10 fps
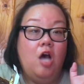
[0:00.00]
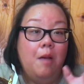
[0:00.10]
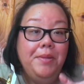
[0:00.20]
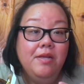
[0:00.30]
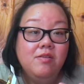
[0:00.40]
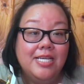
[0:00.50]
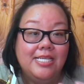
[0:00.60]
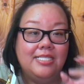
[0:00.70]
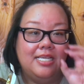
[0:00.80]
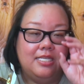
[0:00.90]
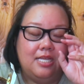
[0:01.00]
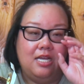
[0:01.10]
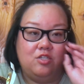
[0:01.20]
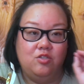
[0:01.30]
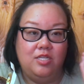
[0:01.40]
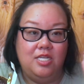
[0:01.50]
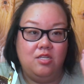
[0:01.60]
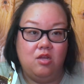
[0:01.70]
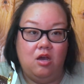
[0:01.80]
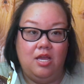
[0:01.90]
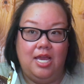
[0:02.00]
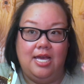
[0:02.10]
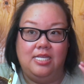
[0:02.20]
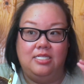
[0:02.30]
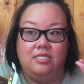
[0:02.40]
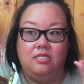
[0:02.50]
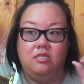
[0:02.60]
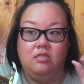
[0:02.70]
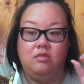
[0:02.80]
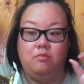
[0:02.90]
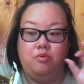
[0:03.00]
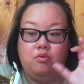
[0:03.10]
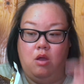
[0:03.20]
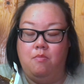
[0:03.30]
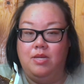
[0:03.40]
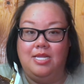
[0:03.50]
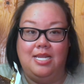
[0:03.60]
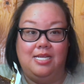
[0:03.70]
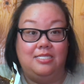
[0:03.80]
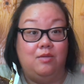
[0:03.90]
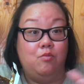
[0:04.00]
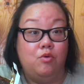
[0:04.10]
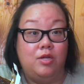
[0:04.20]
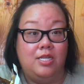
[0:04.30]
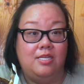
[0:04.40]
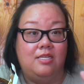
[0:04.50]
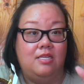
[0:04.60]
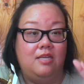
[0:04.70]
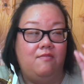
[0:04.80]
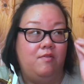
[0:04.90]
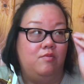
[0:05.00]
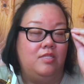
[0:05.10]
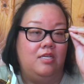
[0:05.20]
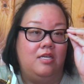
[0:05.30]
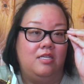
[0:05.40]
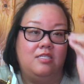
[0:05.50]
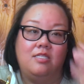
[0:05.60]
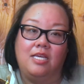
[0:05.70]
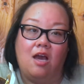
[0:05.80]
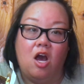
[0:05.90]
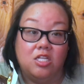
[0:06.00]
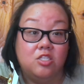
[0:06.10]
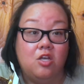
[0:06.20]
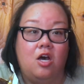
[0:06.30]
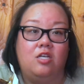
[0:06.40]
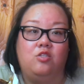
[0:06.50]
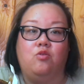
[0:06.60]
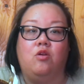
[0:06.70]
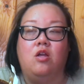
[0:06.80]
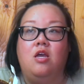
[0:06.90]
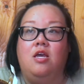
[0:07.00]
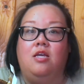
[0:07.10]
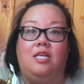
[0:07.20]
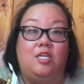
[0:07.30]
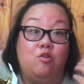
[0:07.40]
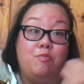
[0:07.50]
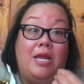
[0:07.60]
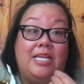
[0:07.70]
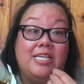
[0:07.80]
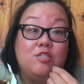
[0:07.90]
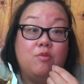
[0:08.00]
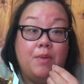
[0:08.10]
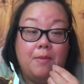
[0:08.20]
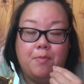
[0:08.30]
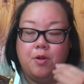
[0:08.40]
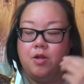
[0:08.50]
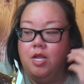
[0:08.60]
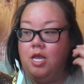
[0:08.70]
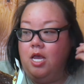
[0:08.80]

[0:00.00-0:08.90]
The habanero taste is actually not as prominent as it would if it was like a hot sauce or like you're biting into a pepper.